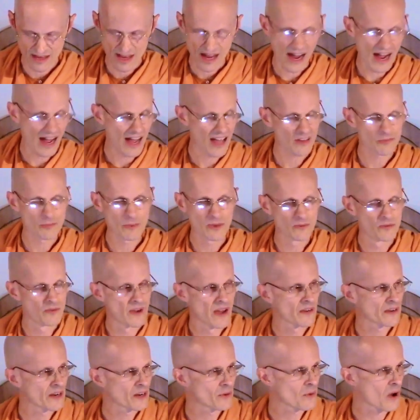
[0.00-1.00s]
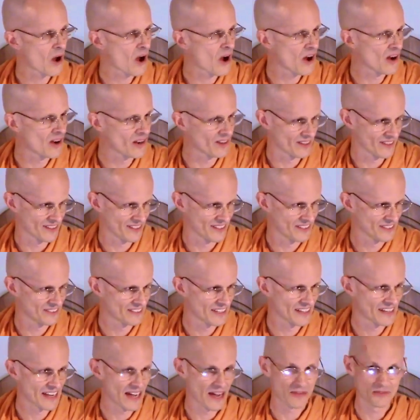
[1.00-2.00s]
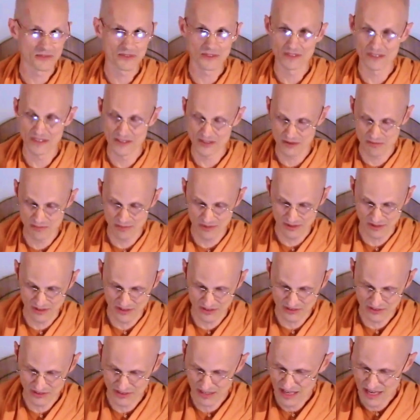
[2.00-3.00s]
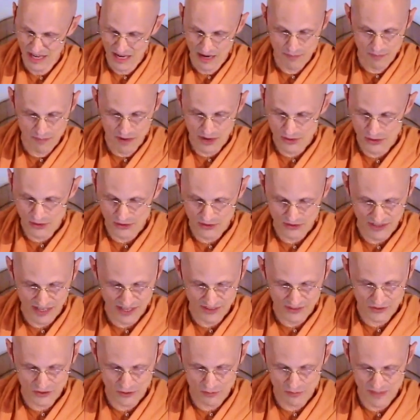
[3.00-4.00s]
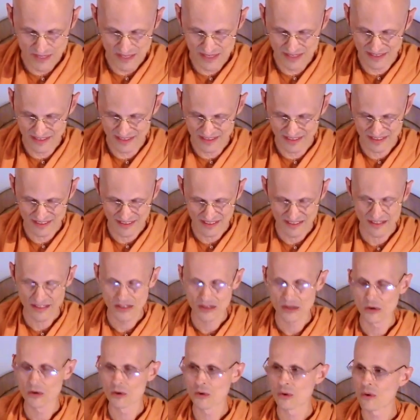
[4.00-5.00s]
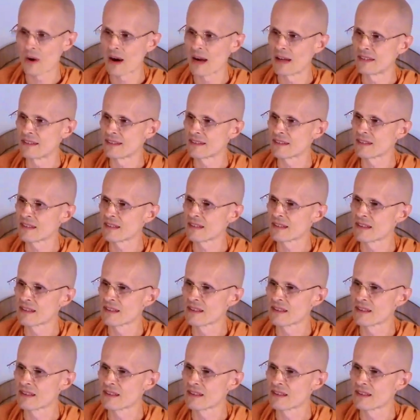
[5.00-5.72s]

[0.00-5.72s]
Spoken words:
I have been very wrong, he said after another pause. Mother said to me, what?